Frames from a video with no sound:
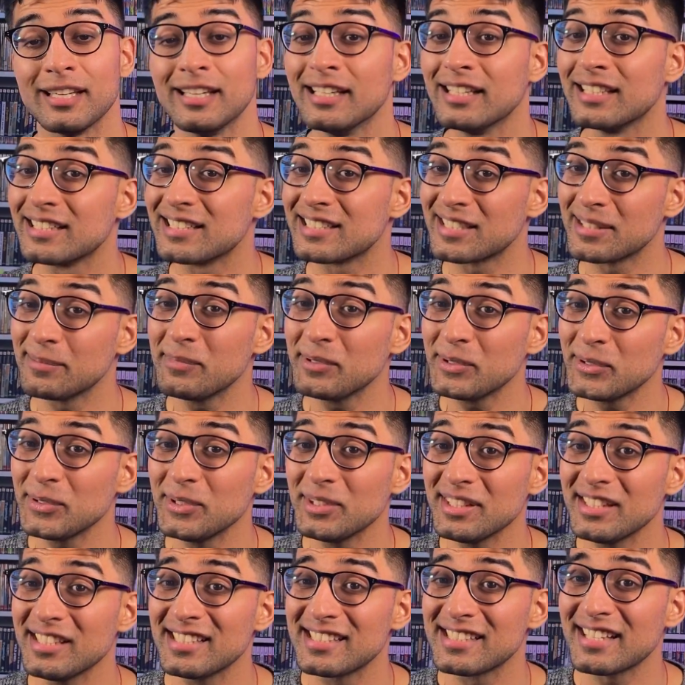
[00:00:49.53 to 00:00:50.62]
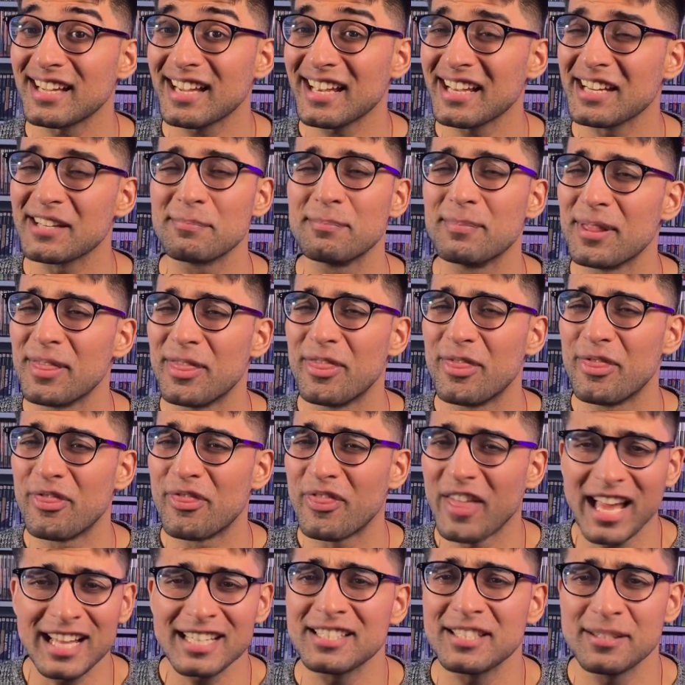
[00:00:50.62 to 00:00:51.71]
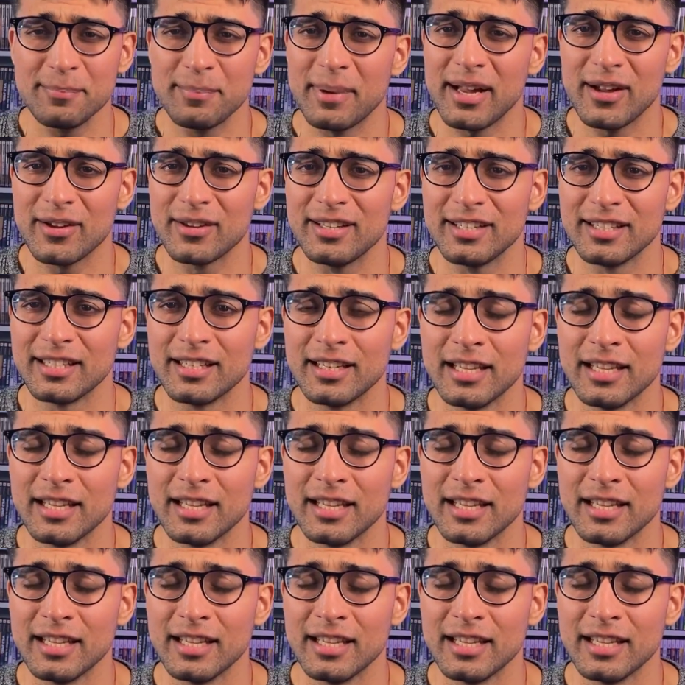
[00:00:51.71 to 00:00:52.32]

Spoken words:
Similar in design, but that's about it.